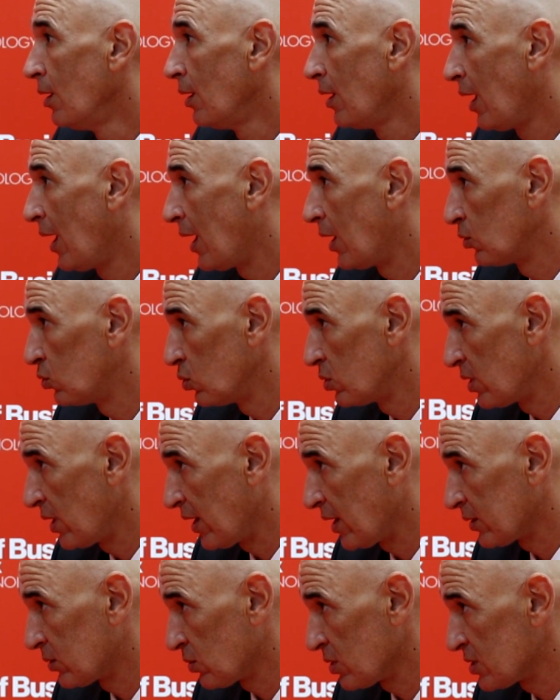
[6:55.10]
how do they
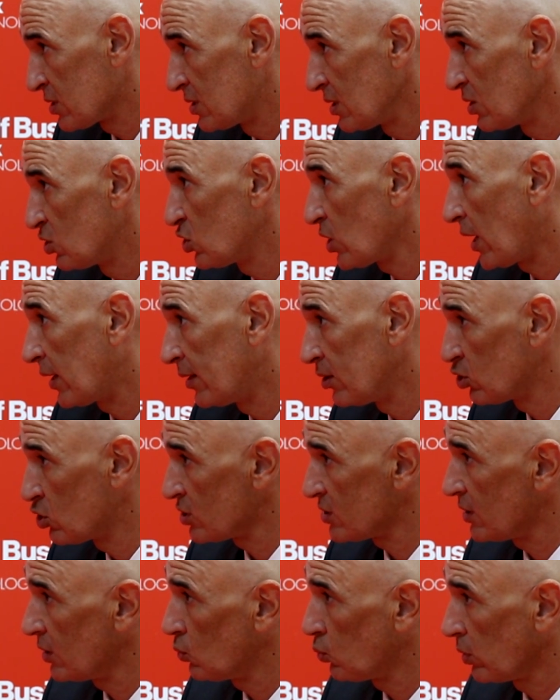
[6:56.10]
address the
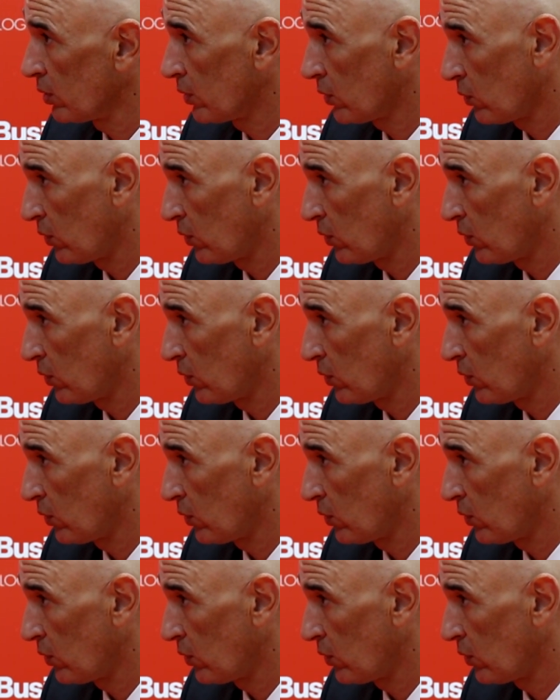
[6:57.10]
challenges that were